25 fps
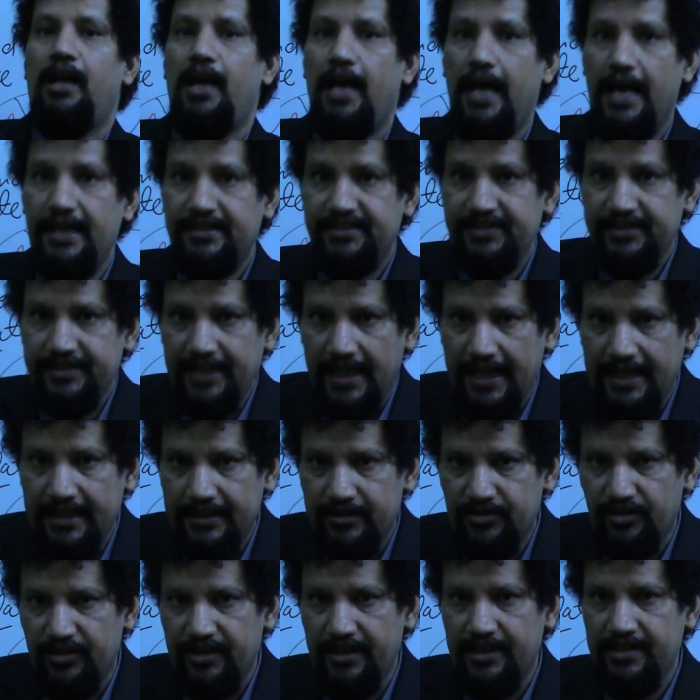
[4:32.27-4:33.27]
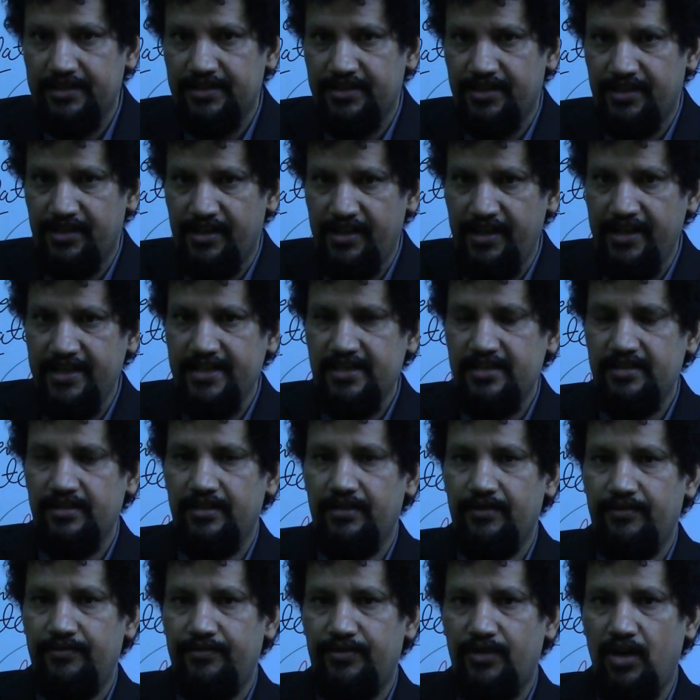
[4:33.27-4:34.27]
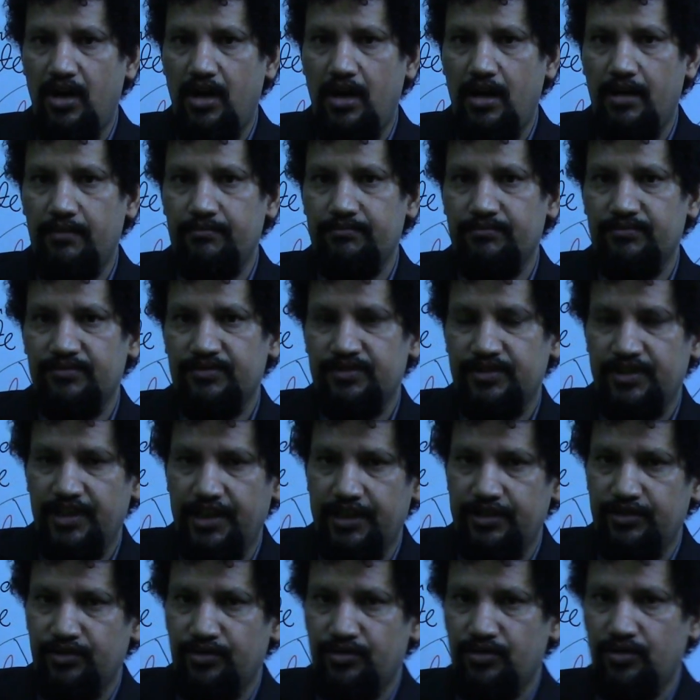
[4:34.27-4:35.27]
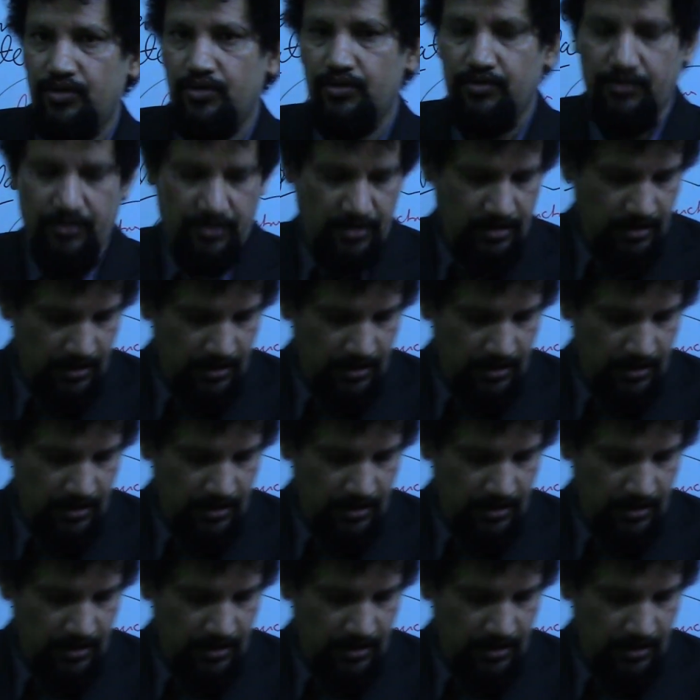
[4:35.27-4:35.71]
Acetylcholine is released from the neuro